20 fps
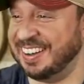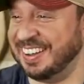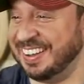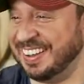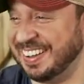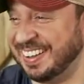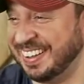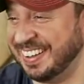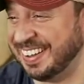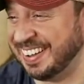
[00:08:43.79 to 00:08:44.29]

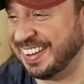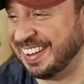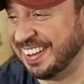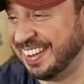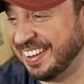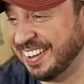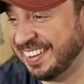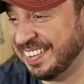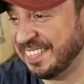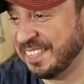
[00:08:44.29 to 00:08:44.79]
uh,
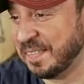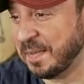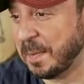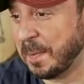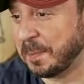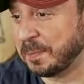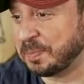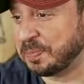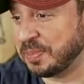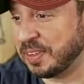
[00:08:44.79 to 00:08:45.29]

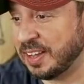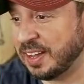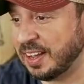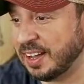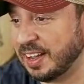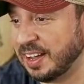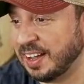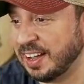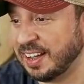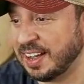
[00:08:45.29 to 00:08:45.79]

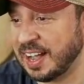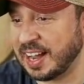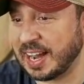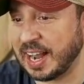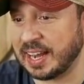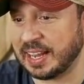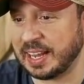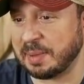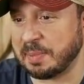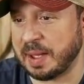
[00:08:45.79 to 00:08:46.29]
I
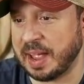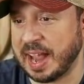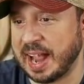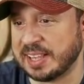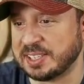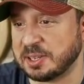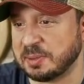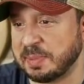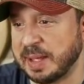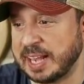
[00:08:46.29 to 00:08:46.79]
got to get my
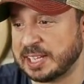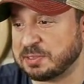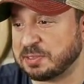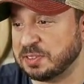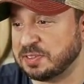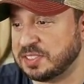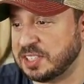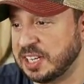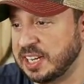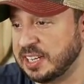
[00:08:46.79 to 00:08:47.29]
hands on batch
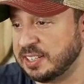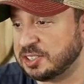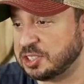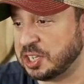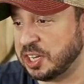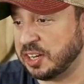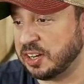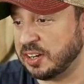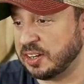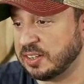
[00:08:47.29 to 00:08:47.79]
15.
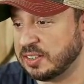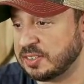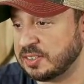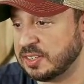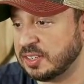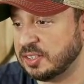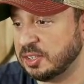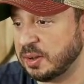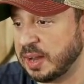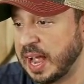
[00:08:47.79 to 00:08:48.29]

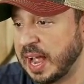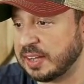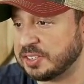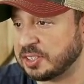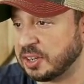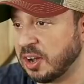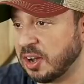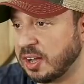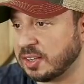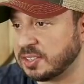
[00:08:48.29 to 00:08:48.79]
Cheers. You guys
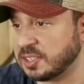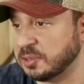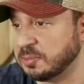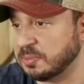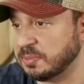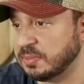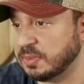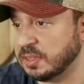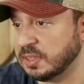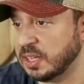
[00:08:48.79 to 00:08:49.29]
are
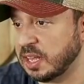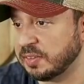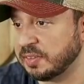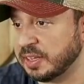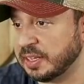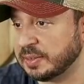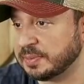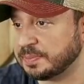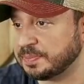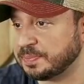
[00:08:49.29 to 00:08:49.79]
awesome. Love
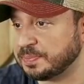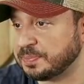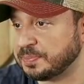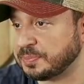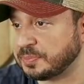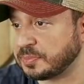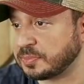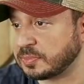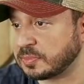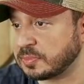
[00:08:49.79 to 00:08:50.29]
it.
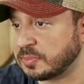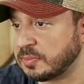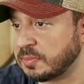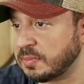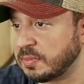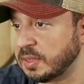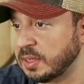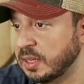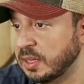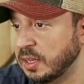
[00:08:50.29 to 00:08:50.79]

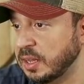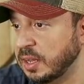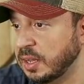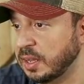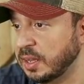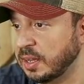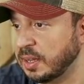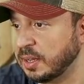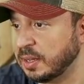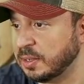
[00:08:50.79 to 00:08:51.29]

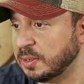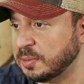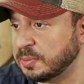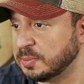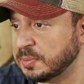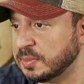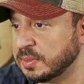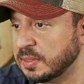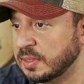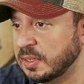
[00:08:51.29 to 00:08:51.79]

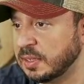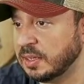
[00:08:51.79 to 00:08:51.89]
Um,